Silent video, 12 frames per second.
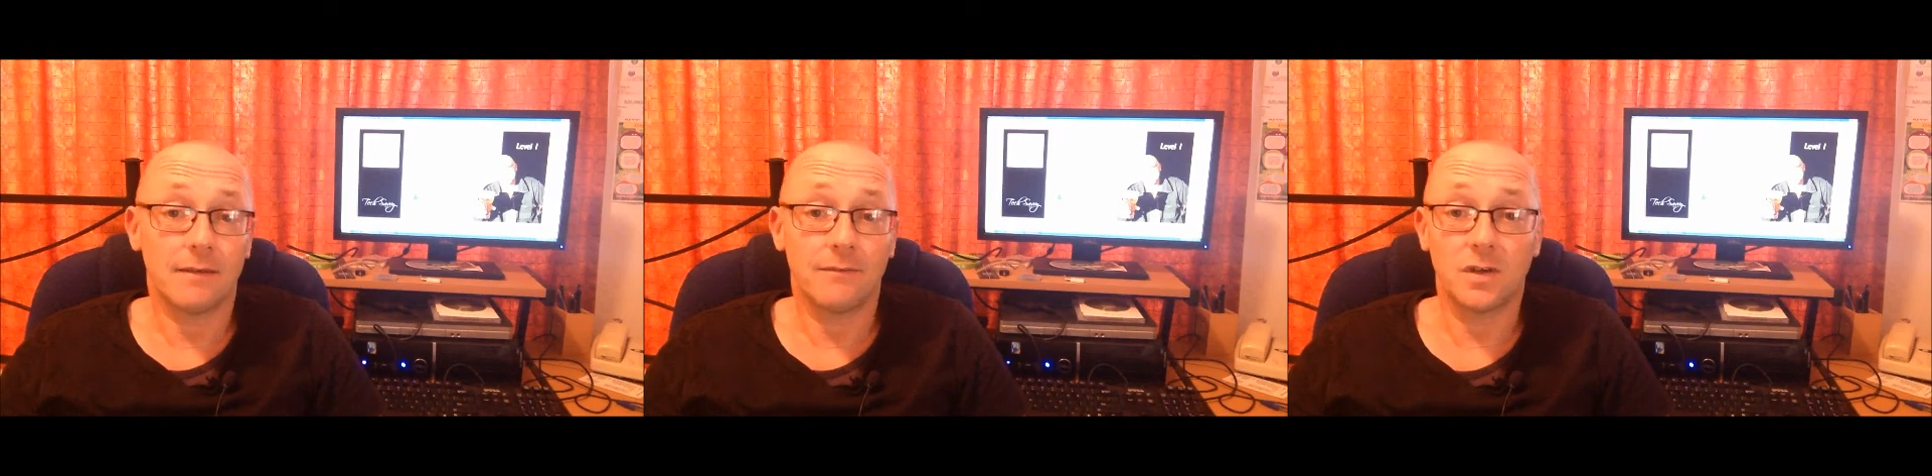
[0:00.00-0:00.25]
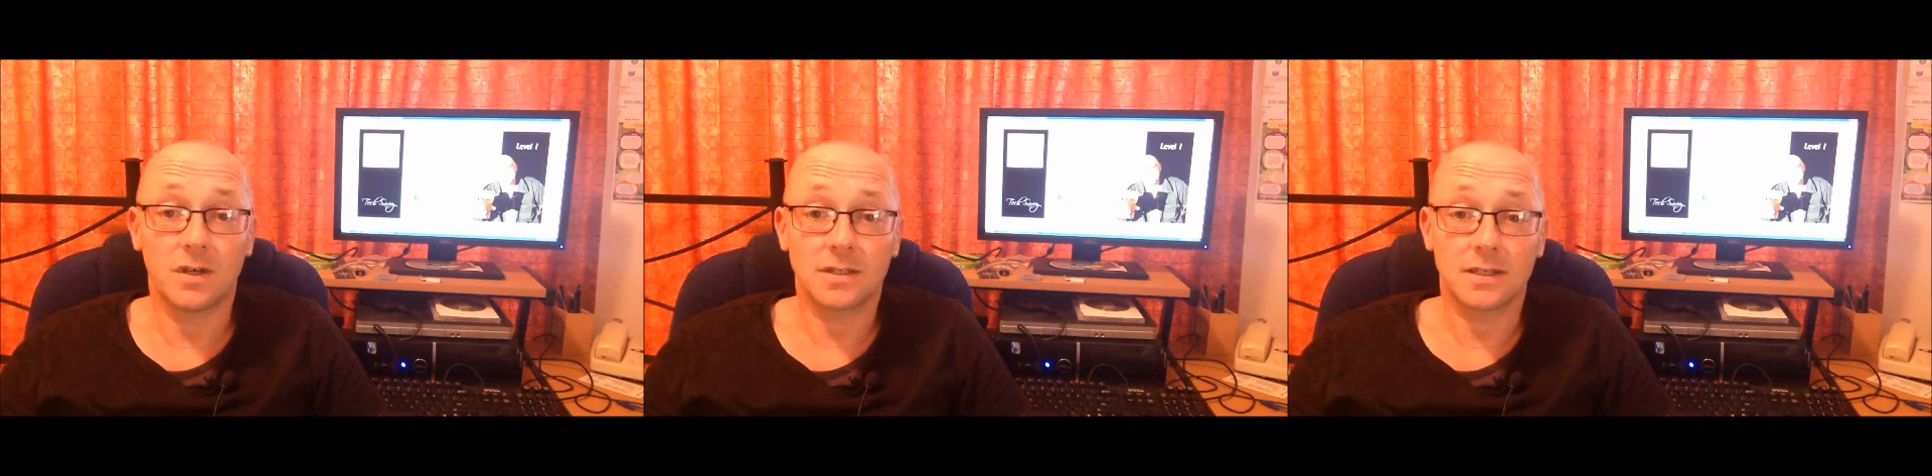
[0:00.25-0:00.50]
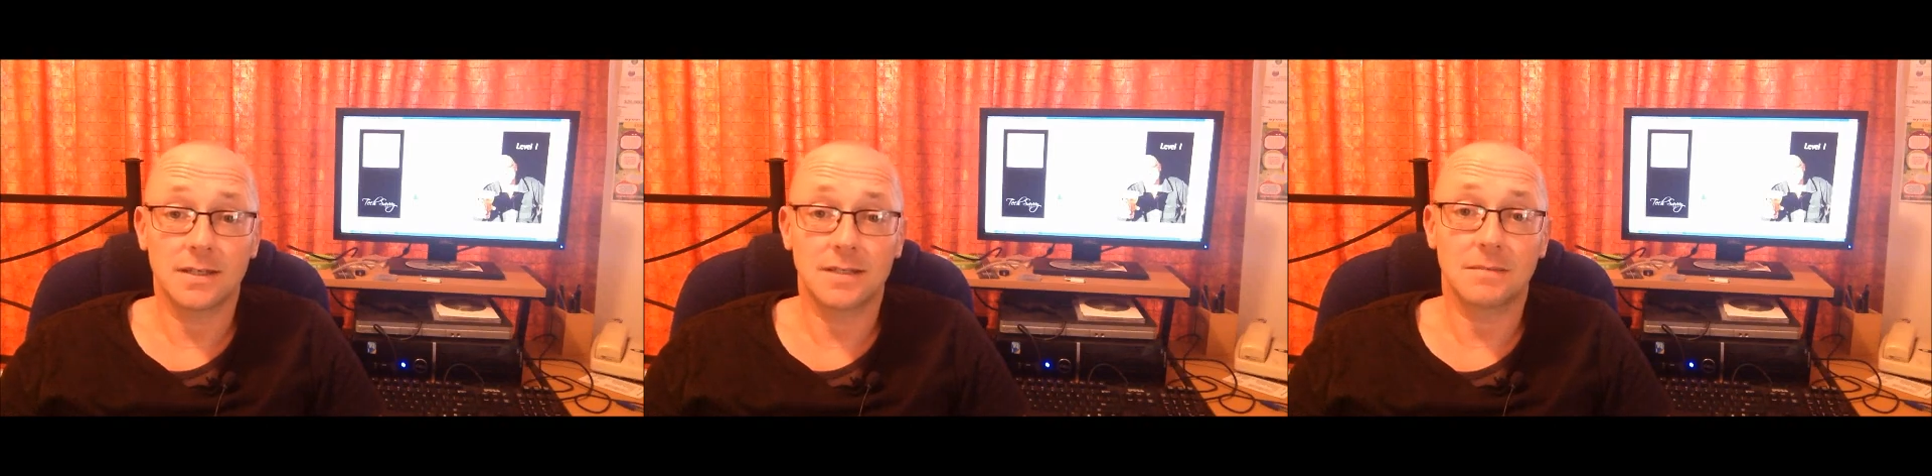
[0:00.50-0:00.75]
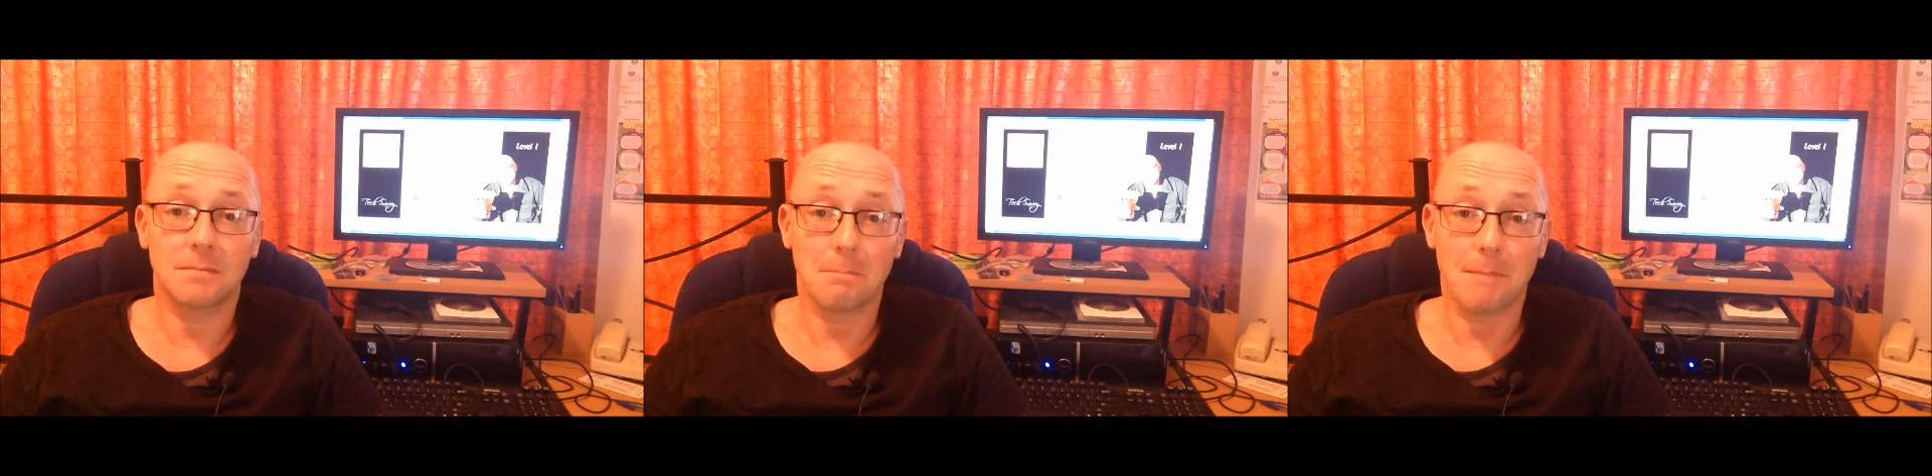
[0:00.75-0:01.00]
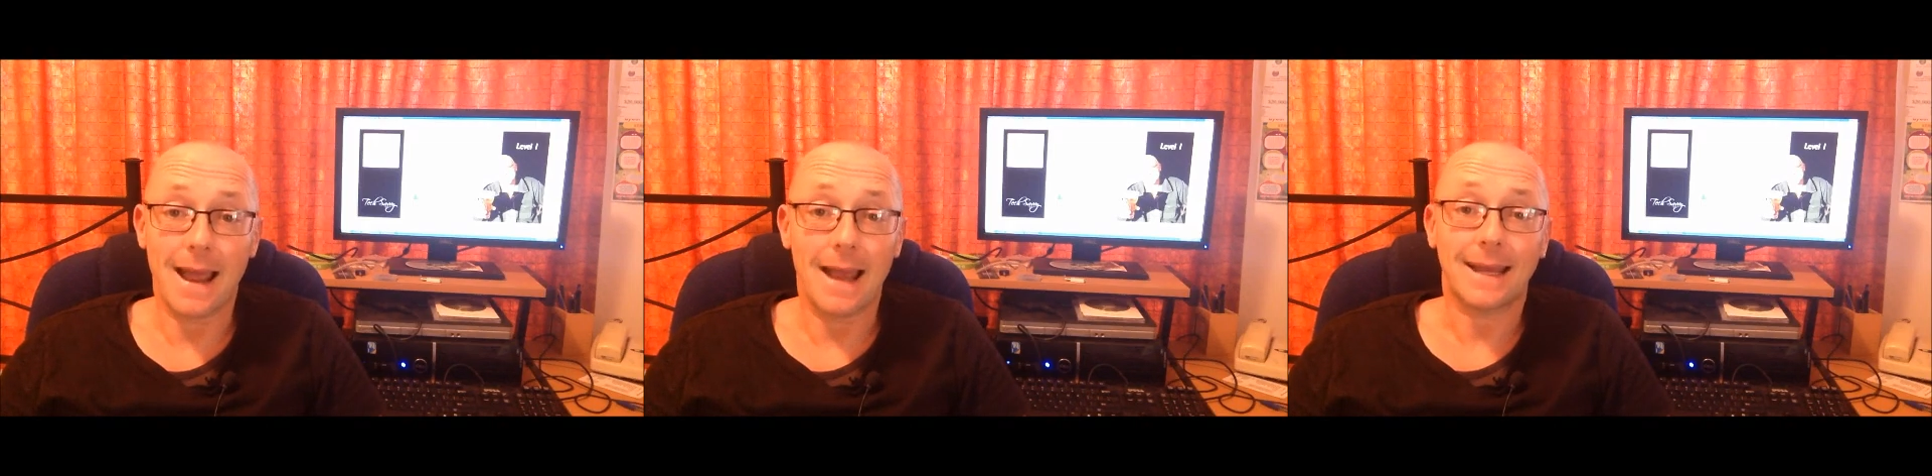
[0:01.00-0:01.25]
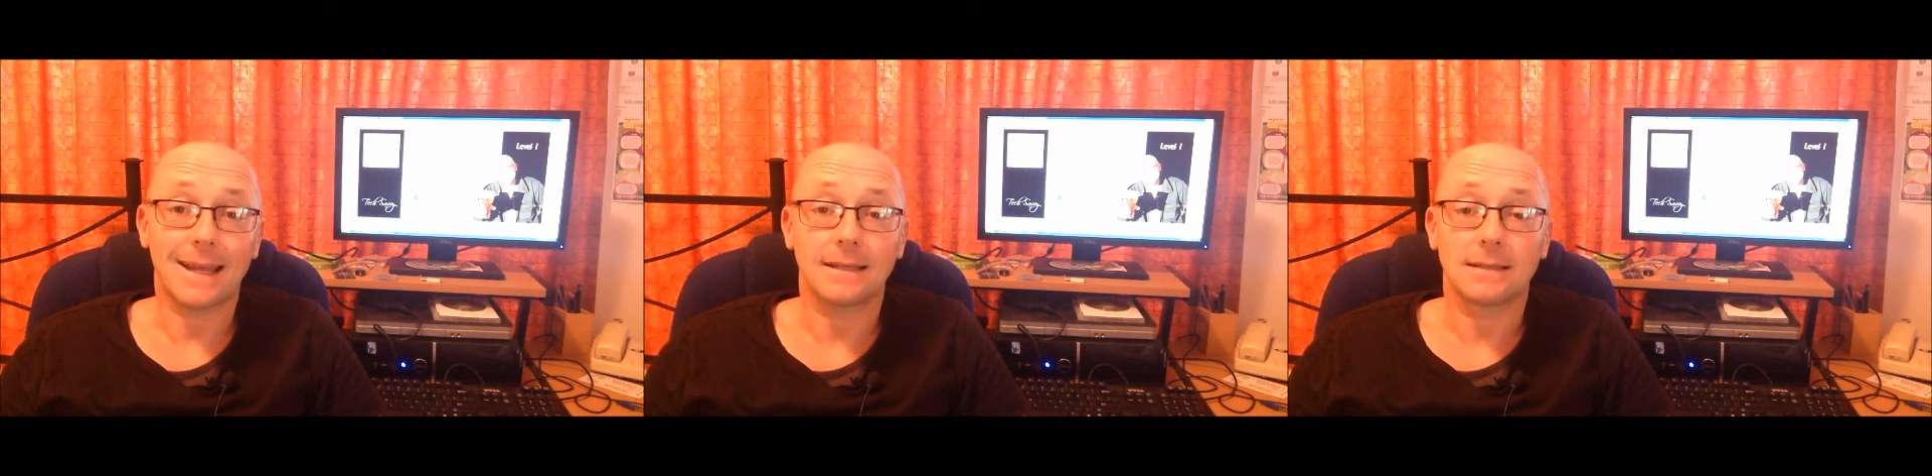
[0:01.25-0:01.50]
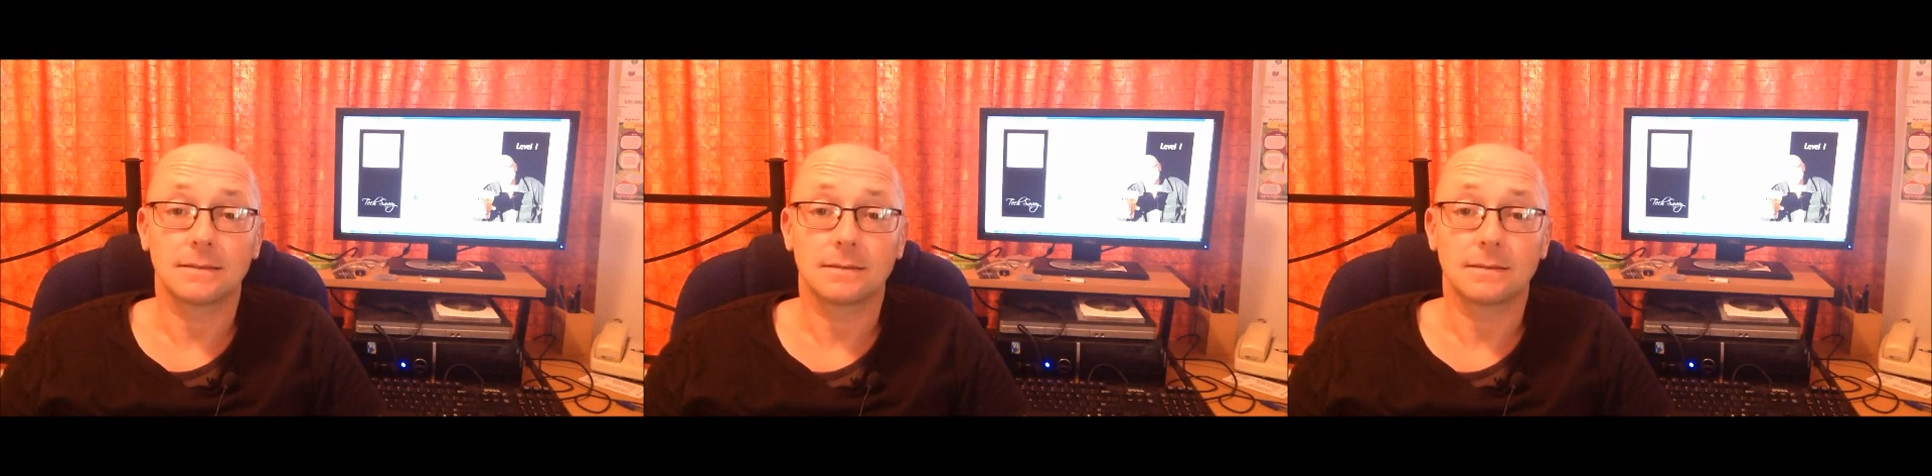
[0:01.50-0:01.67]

versus Mac.